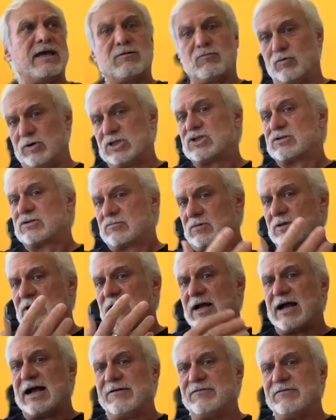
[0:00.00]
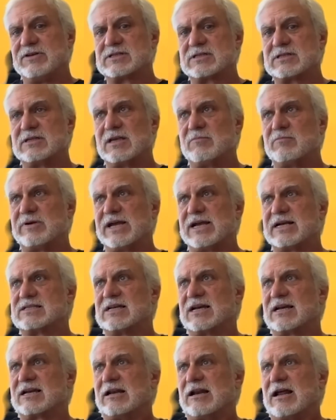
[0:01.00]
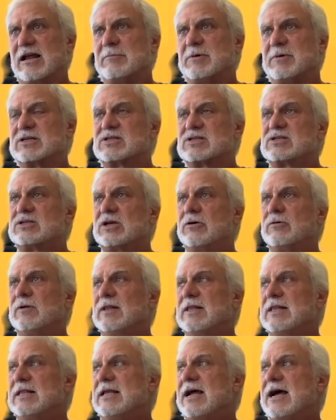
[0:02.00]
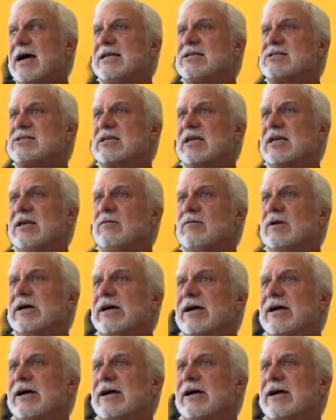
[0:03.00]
which obviously impacts economics. So I'd say,